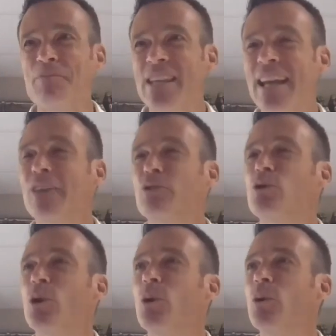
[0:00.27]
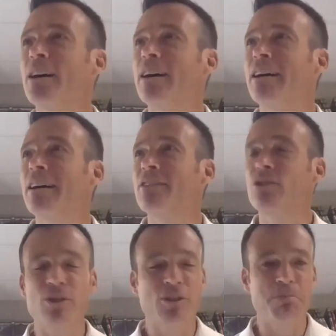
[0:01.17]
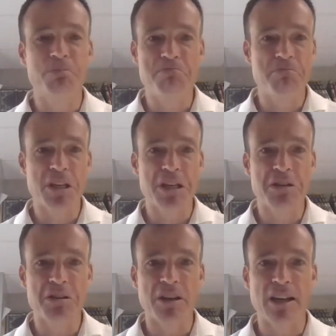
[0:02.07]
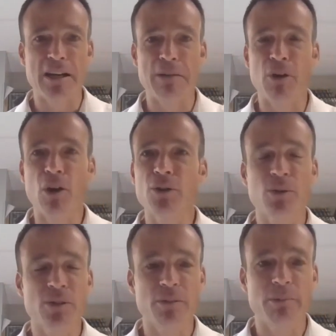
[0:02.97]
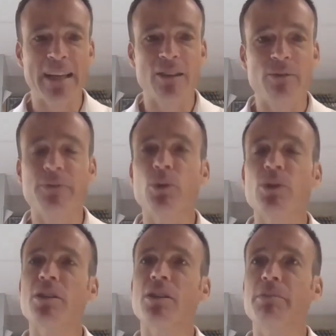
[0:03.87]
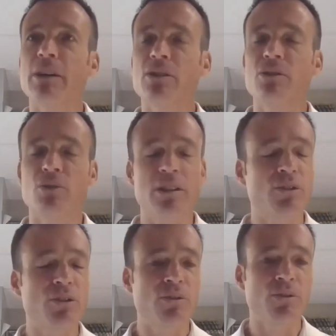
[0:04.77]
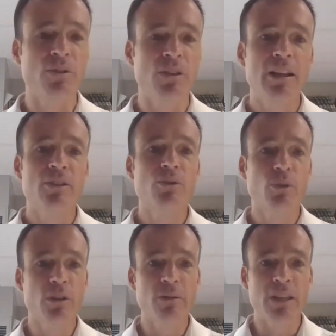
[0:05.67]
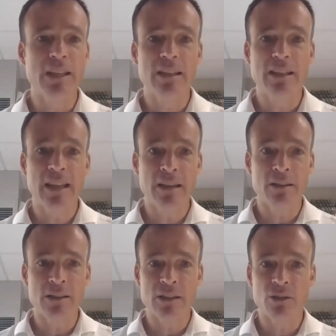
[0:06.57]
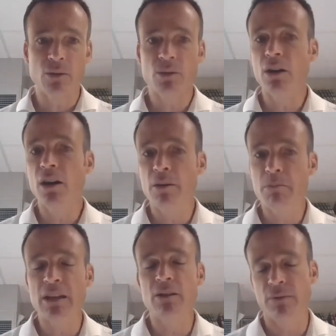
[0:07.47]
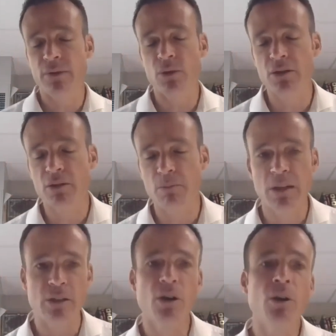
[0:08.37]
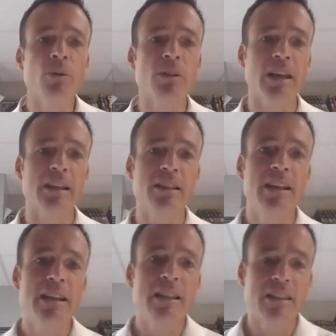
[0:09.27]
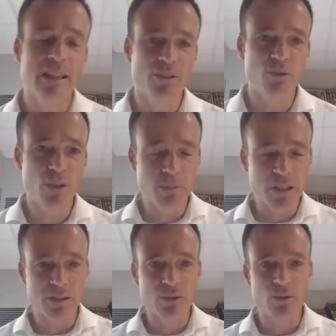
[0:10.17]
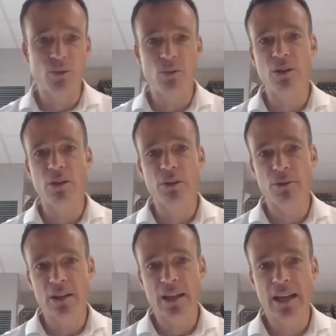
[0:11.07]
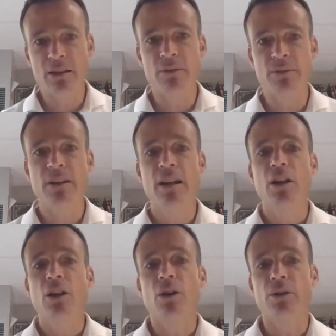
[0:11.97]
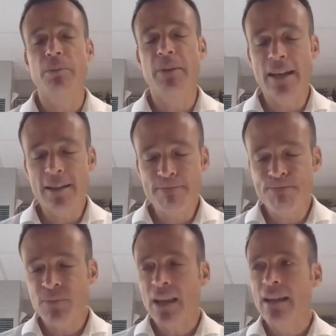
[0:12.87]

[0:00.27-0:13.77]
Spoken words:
There's been all sorts of back and forth about the traditional story of the canonization of the Quran. Many of the viewers may know that that's attributed to the third caliph, Uthman,